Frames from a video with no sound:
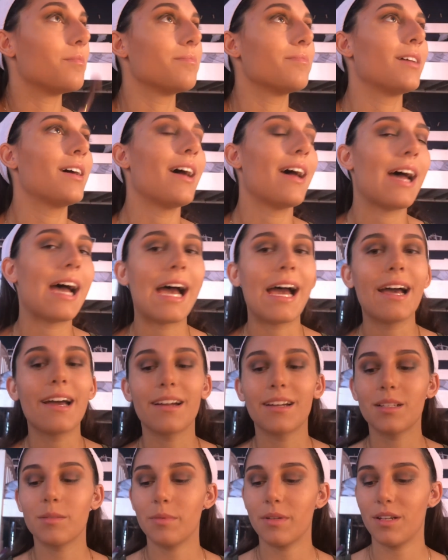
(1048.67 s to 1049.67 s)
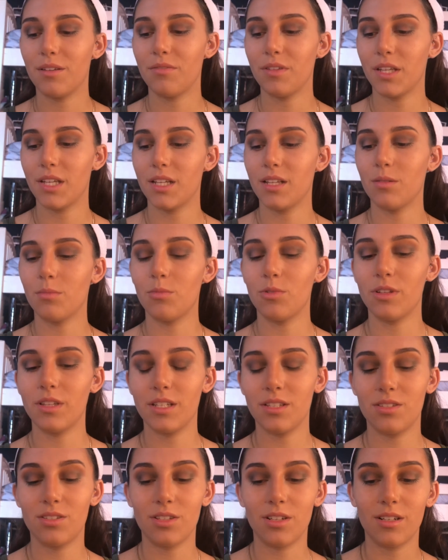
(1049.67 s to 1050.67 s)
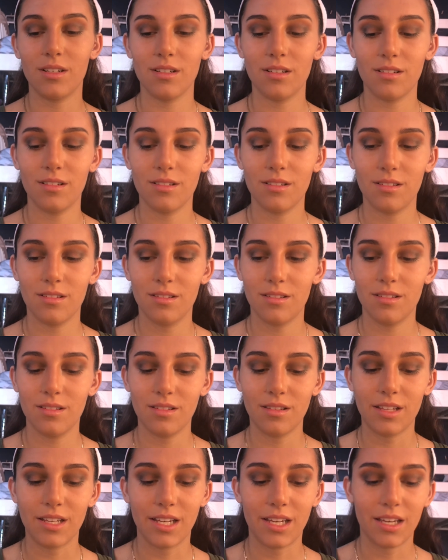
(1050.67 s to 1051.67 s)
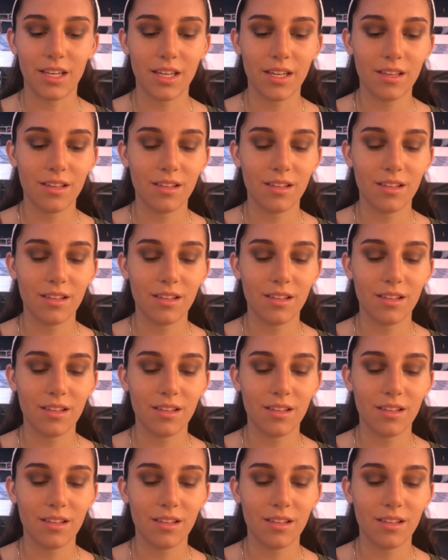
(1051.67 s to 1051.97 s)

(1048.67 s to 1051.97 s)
Not act, but I feel like the more they start to like